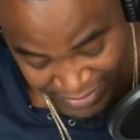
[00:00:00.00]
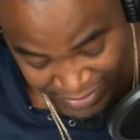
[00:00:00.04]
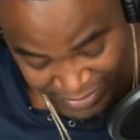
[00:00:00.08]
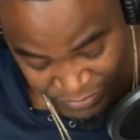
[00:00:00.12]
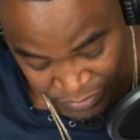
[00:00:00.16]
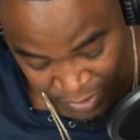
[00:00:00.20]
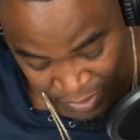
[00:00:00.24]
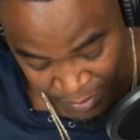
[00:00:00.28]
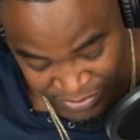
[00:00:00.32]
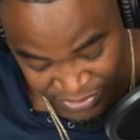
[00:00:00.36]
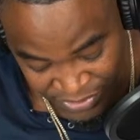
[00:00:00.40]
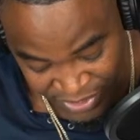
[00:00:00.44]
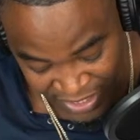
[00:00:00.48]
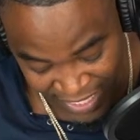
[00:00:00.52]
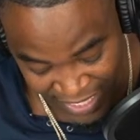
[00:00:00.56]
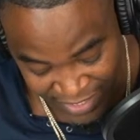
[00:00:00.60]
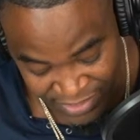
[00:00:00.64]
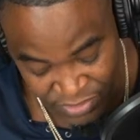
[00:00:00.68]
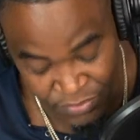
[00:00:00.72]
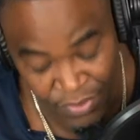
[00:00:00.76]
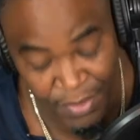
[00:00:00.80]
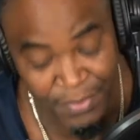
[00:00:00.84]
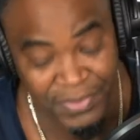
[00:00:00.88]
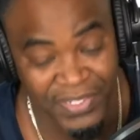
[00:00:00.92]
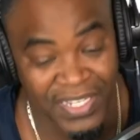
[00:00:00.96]

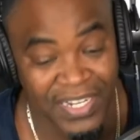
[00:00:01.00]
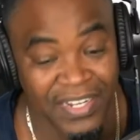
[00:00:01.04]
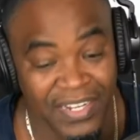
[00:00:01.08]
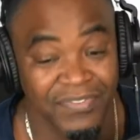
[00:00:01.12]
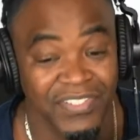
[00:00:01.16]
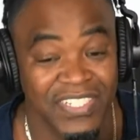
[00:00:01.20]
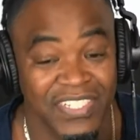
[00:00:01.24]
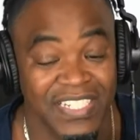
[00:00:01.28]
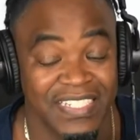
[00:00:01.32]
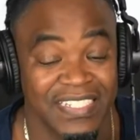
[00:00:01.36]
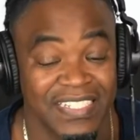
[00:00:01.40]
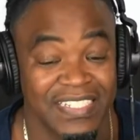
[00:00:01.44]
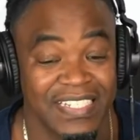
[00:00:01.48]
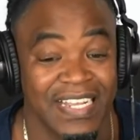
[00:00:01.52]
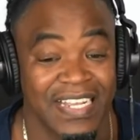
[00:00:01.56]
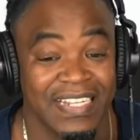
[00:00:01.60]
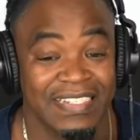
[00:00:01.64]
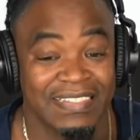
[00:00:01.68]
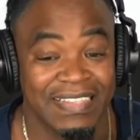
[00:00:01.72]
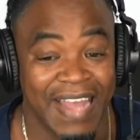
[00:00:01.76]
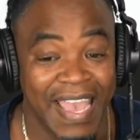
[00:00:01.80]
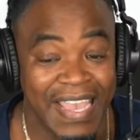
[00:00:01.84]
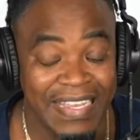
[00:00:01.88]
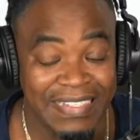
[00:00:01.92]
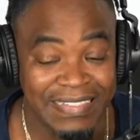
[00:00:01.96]
as a representative since
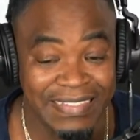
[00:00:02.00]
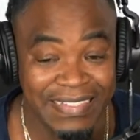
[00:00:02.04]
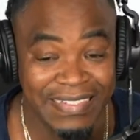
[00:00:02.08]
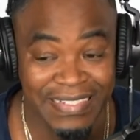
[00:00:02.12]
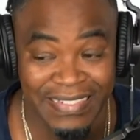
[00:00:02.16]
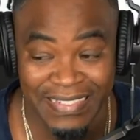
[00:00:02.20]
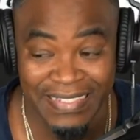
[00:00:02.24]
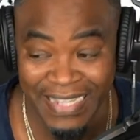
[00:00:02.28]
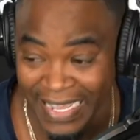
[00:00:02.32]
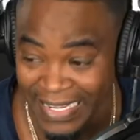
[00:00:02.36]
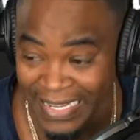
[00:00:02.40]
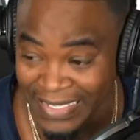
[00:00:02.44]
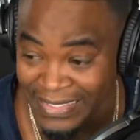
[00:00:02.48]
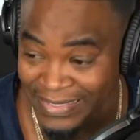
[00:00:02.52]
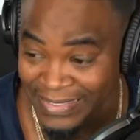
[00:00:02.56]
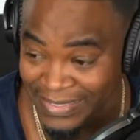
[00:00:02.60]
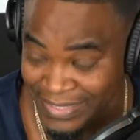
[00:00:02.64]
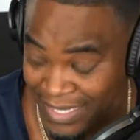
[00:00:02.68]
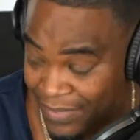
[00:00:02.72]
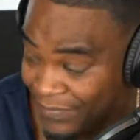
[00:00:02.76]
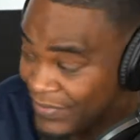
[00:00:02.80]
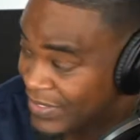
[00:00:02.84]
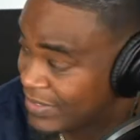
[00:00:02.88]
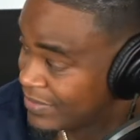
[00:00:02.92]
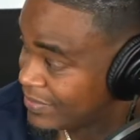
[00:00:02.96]

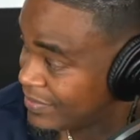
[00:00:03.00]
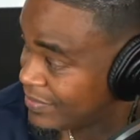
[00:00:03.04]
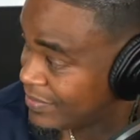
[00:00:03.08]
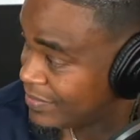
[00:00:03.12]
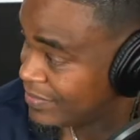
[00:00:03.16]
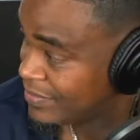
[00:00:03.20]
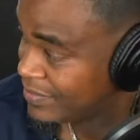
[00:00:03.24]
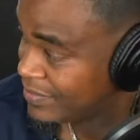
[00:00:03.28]
1987.